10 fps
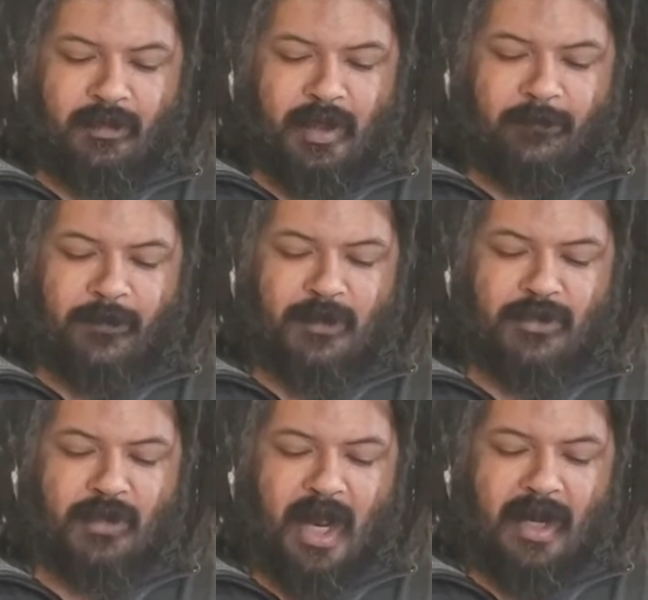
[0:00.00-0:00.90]
If you
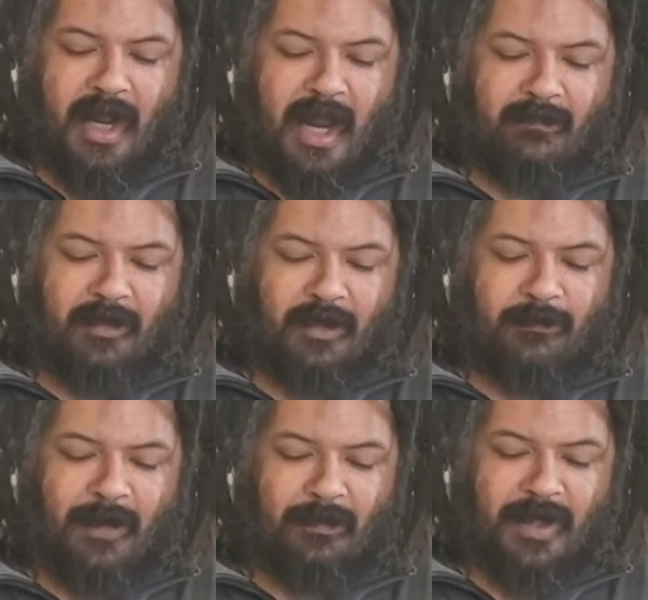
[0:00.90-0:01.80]
do not have a
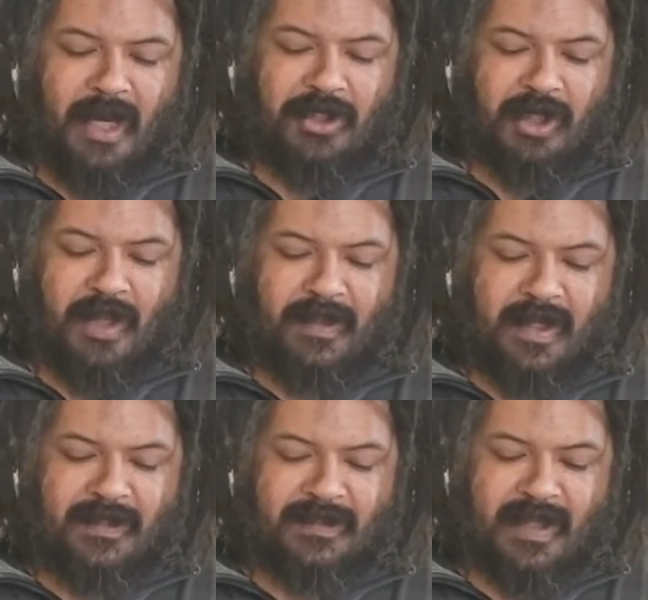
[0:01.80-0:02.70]
good foundation on the
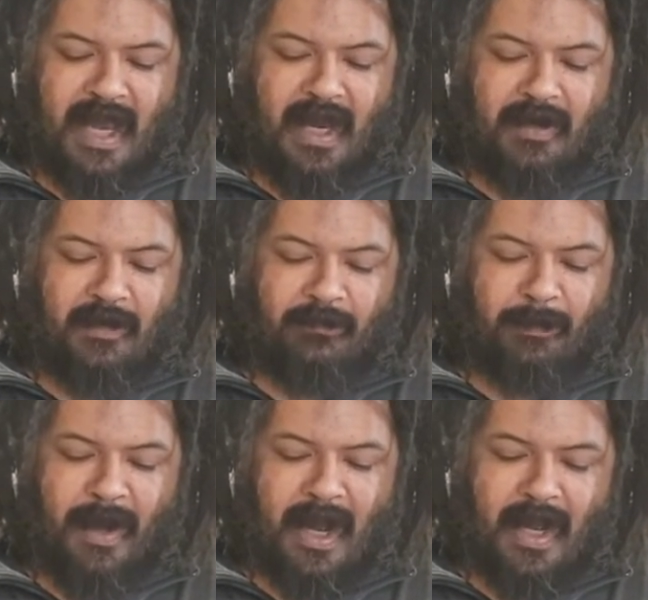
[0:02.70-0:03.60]
inside of the
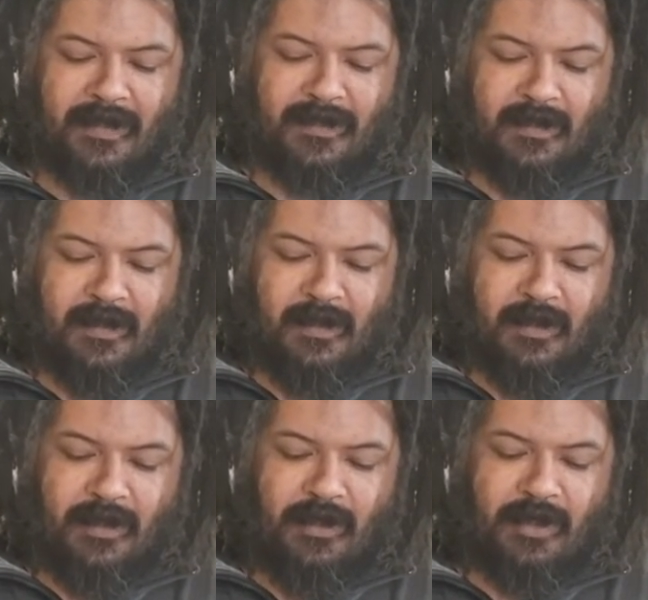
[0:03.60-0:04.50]
pot,
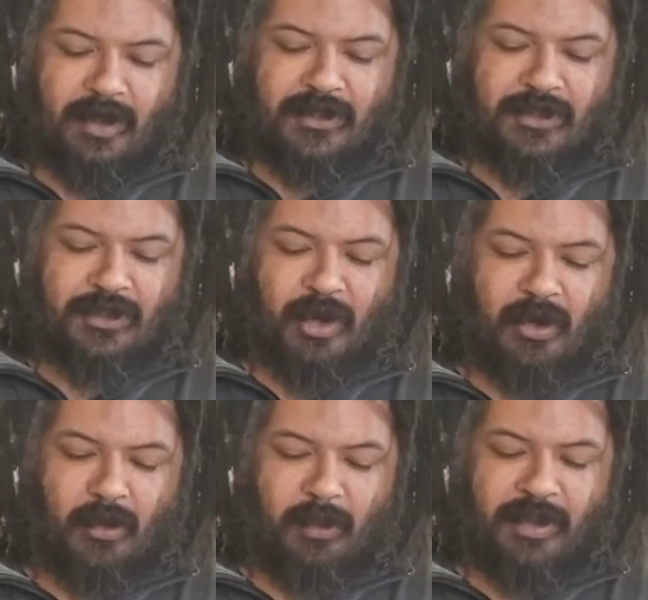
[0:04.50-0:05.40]
you're going to
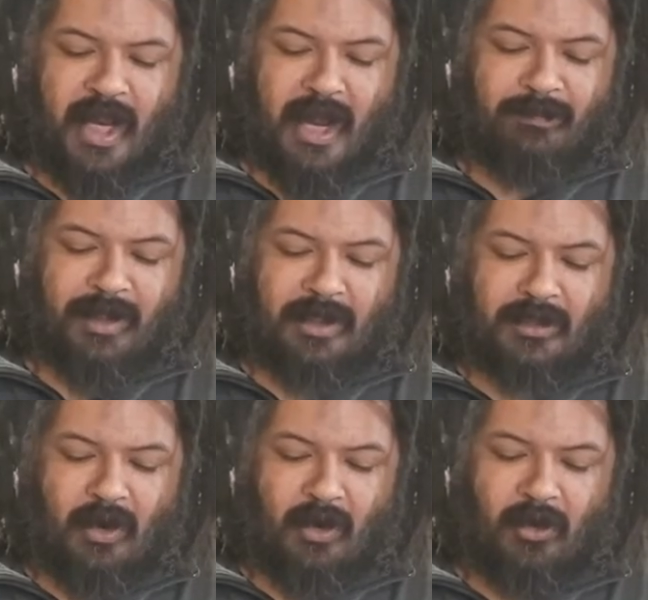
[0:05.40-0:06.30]
struggle with the object
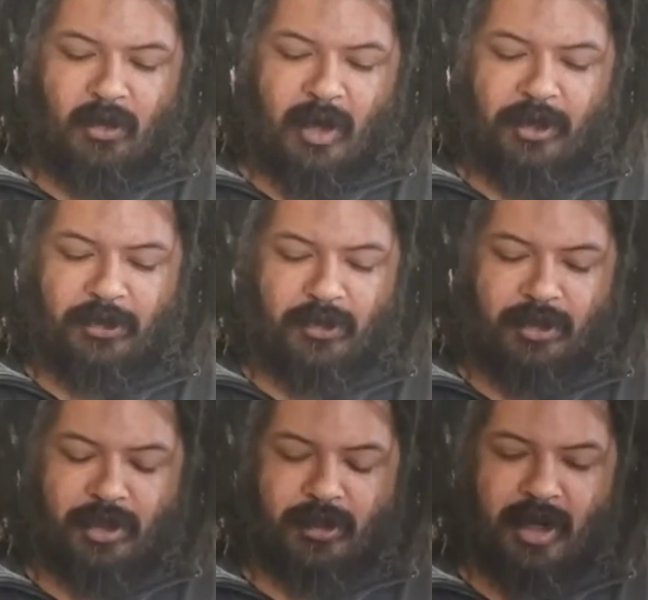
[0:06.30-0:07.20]
all the way through
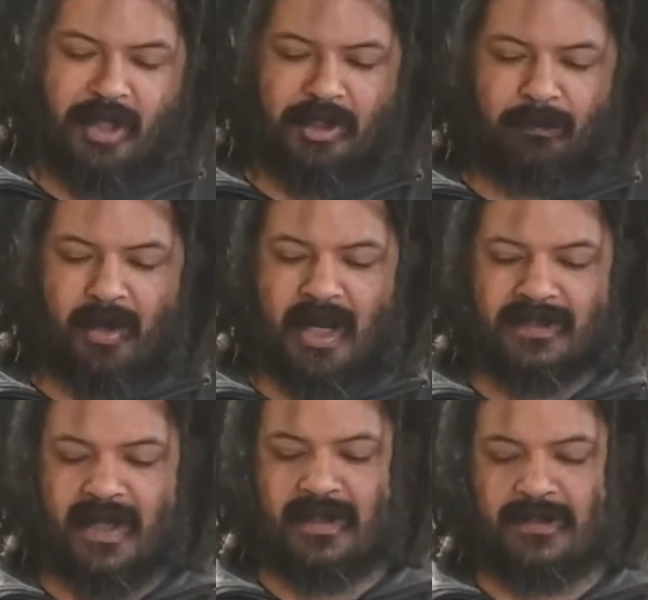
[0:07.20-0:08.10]
the creation
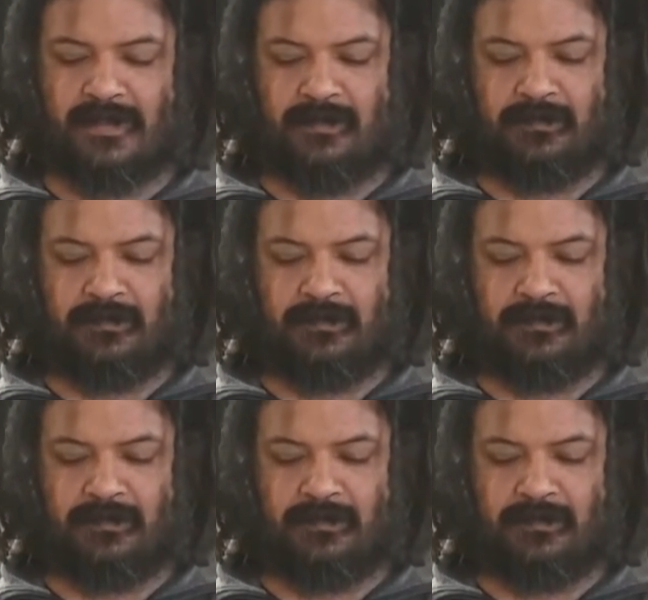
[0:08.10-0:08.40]
process.